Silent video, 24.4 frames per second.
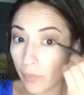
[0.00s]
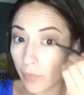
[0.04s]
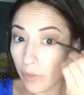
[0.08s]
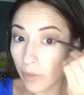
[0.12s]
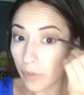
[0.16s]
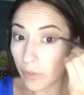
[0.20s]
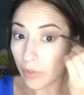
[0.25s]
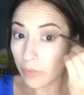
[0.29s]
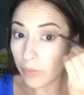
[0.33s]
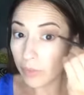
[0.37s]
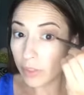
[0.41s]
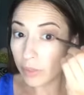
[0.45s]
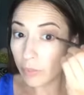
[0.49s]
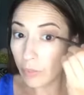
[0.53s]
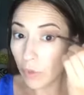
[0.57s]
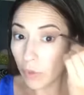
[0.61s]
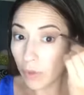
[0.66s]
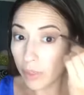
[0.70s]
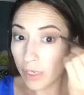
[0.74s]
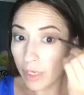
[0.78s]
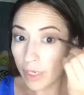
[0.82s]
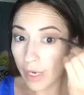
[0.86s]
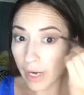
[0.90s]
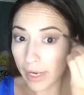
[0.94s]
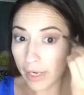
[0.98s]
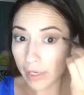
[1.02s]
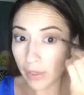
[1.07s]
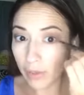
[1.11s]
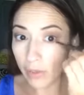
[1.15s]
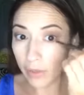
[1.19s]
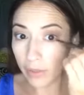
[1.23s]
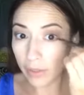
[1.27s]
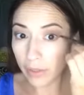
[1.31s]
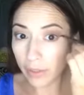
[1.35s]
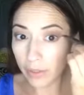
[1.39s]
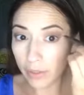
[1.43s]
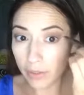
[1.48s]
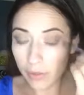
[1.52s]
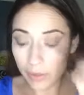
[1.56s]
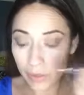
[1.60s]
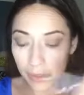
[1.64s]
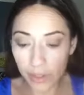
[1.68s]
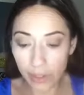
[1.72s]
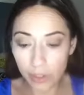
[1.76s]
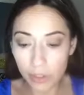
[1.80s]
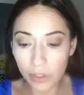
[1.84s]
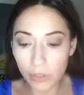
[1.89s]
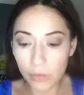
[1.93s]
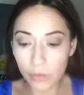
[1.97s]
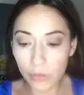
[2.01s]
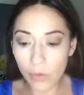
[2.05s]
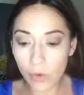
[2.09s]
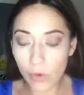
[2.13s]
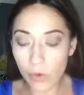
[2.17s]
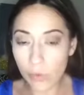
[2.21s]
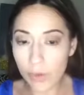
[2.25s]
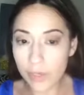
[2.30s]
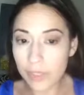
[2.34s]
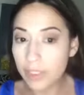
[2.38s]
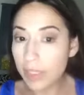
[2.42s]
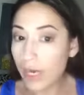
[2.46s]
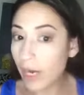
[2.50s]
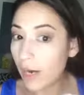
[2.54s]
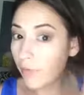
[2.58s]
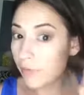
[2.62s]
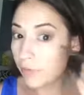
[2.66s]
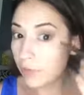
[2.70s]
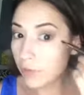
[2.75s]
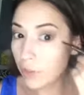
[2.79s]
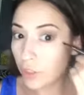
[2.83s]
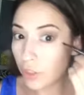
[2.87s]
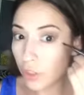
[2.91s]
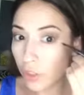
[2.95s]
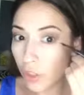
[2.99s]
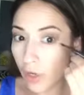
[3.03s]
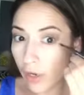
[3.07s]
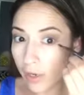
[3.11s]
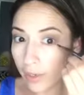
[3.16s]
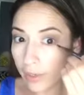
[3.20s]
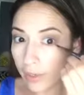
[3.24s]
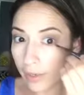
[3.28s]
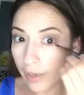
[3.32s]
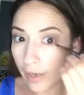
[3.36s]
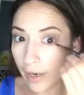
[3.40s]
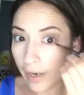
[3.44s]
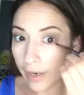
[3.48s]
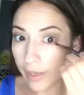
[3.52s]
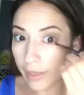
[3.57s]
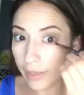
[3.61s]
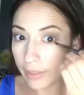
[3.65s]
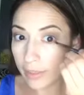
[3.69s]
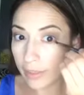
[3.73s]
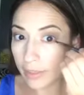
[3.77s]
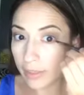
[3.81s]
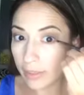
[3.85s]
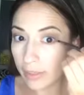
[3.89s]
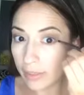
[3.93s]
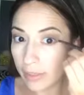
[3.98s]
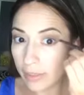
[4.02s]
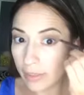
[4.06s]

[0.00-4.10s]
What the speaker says: smoky eye look, you always have to start light,